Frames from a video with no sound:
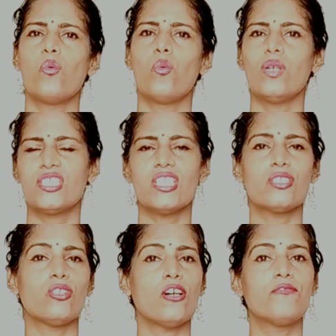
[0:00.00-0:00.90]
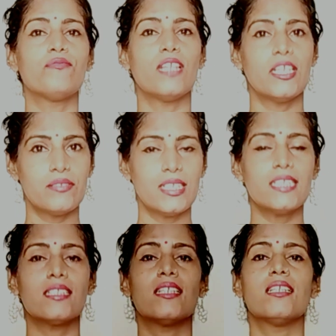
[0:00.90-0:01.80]
which is your
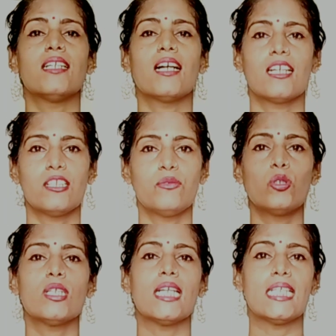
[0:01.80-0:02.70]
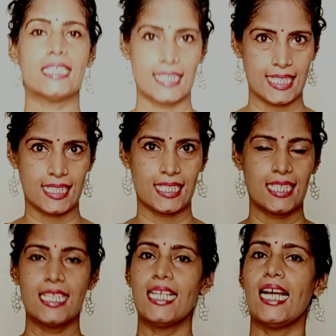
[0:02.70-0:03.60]
favorite agarwood incense,
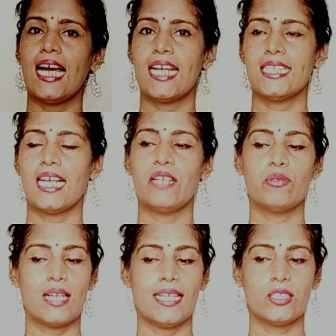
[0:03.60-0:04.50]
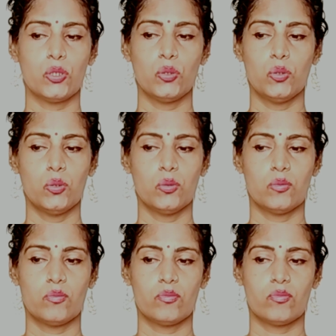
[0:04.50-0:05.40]
and I would like to
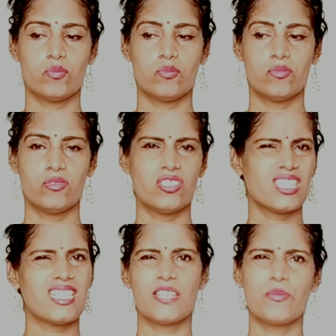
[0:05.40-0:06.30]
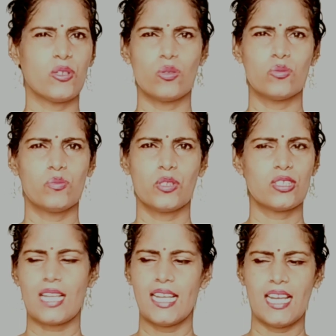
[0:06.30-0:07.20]
just let me know,
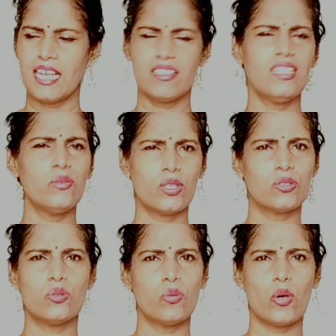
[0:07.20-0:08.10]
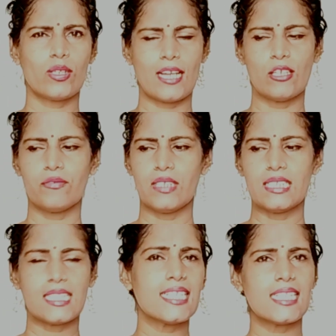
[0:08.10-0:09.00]
because I really want to know what kind of
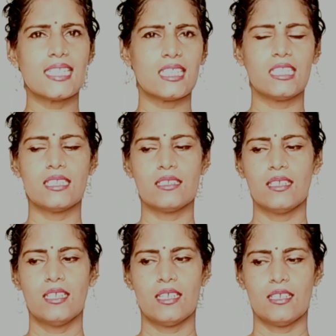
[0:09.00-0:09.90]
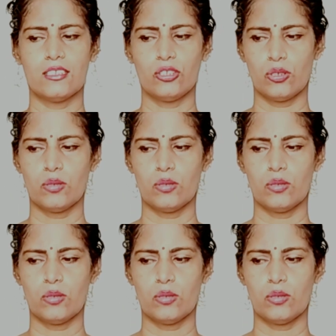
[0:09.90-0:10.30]
incenses in oud